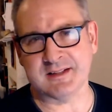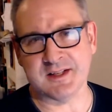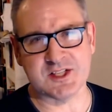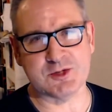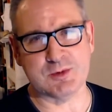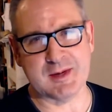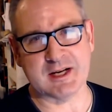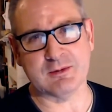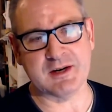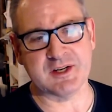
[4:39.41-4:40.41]
that is swimming
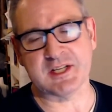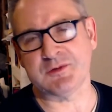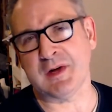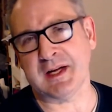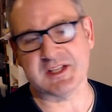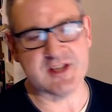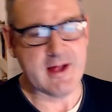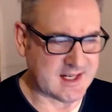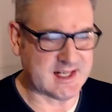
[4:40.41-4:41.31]
around in his veins.